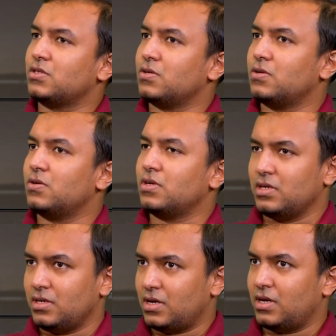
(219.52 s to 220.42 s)
So
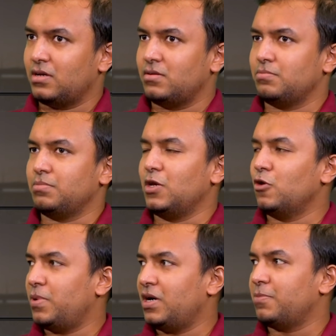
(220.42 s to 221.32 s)

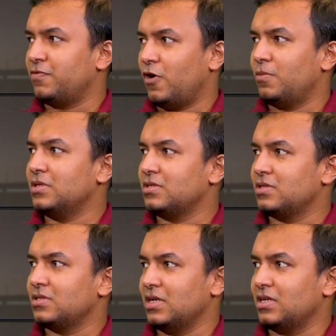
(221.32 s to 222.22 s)
below par
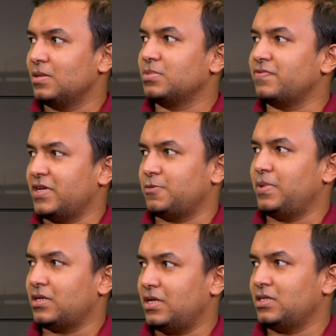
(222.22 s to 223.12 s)
performances in terms of
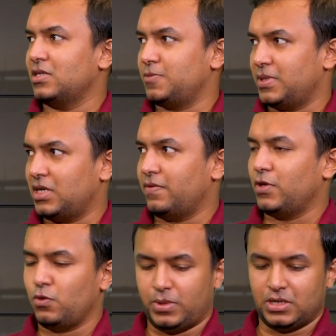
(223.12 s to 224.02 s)
expectations, especially
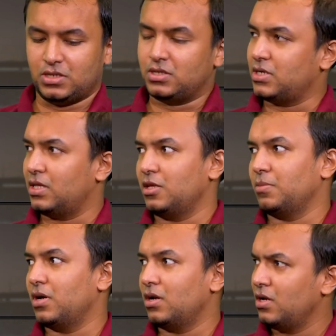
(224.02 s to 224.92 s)
when you mentioned
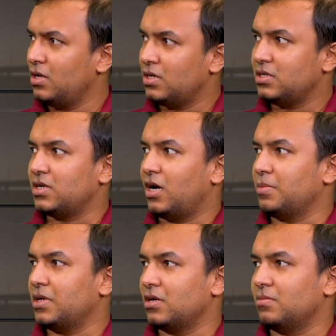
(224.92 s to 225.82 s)
Chandimal,
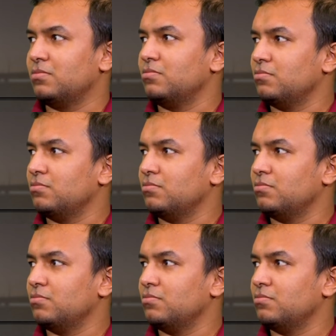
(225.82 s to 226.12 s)
Chamika,